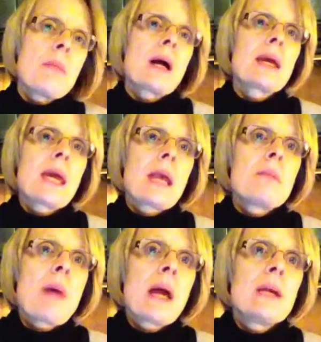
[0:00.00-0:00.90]

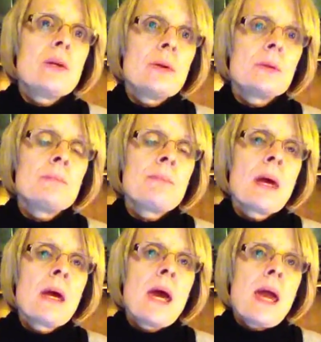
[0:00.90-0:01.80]
again by noon,
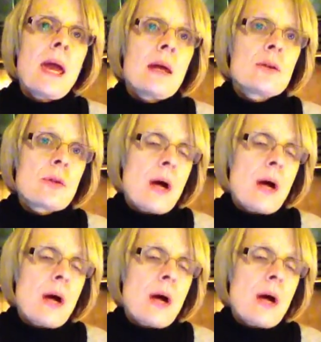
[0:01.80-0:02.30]
and